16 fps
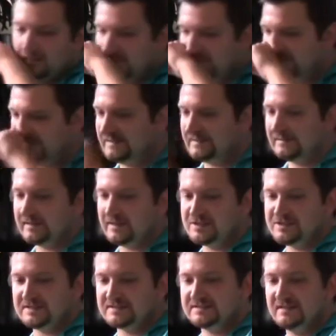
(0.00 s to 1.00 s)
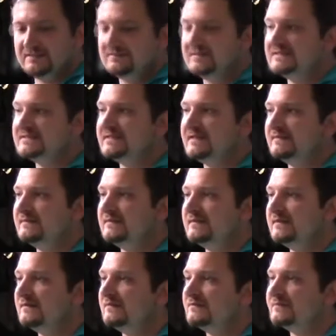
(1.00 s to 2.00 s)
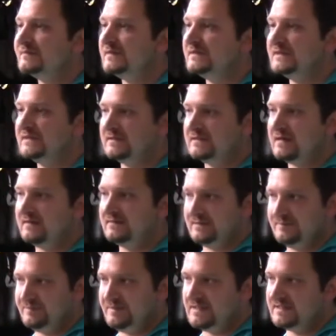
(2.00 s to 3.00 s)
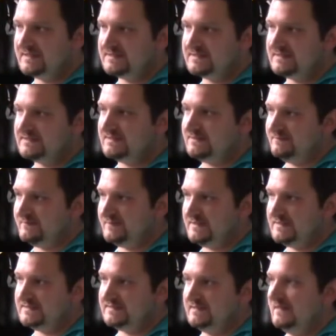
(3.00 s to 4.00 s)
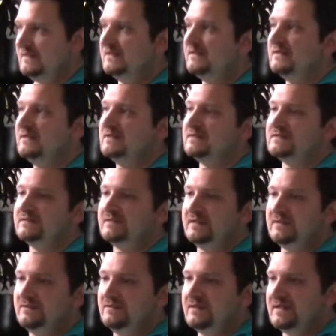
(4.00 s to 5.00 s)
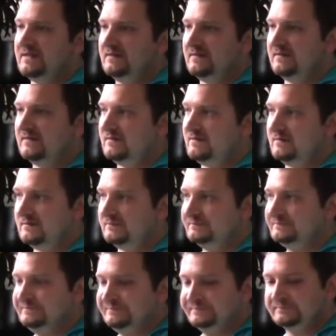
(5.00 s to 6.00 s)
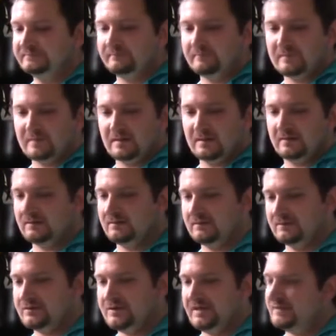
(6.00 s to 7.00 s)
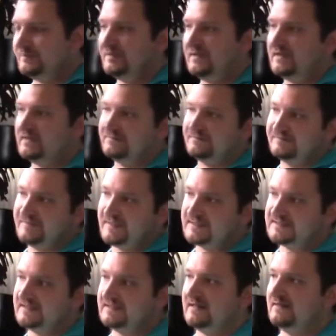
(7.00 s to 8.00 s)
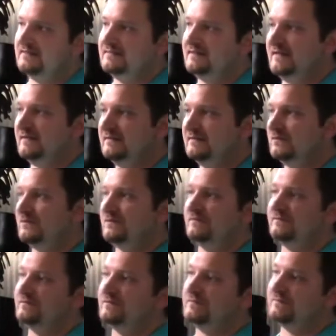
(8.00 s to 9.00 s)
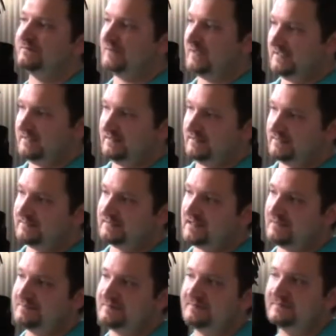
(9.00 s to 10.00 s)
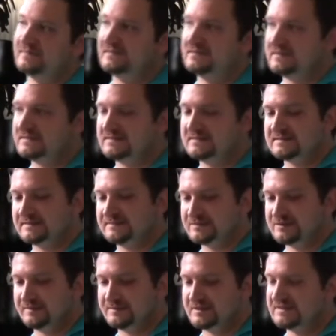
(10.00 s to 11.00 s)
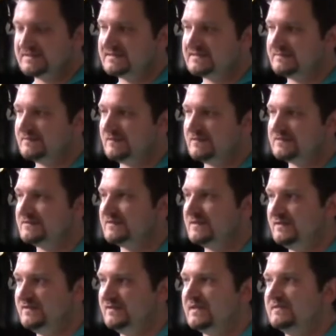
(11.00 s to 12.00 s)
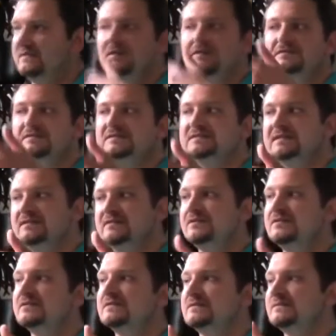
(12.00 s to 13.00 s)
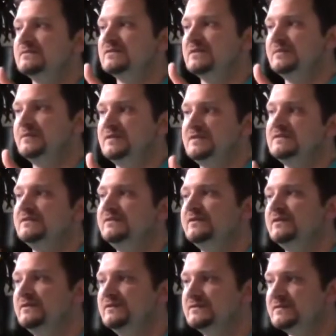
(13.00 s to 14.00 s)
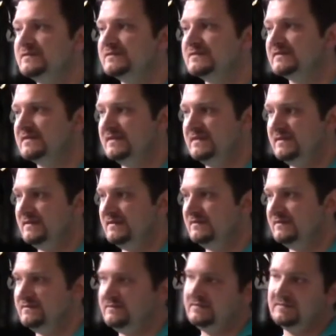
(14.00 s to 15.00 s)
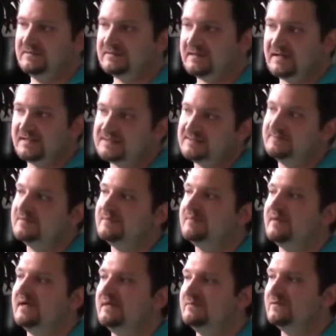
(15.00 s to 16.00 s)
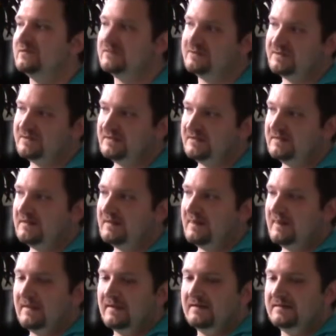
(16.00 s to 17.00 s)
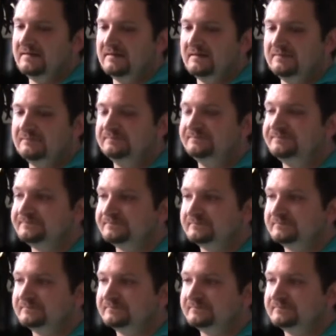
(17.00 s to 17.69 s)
what you didn't catch yesterday was that uh, we're building a content plugin system for this, so that you can uh, create a plugin for FLEXIcontent or for, for any other type of uh, subscription system. Also, you can also send your subscriptions to your users, you know, to entice them to buy more, and. Um,